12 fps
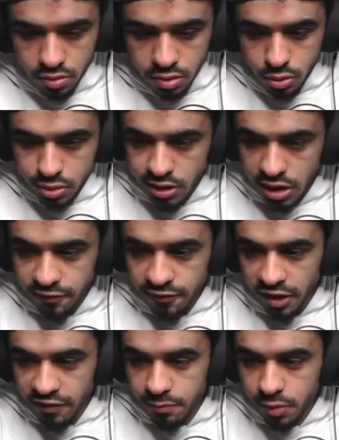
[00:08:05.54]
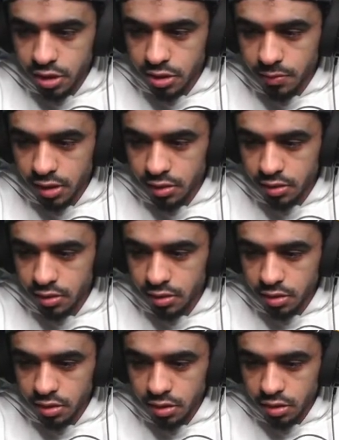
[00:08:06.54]
Oh, we still have 5 minutes, man
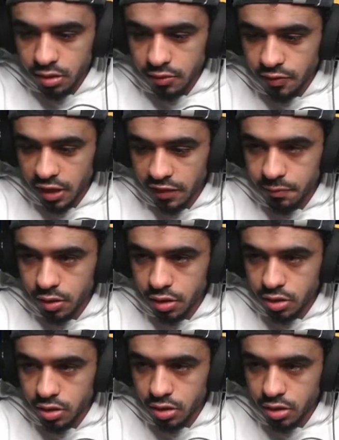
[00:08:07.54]
five minutes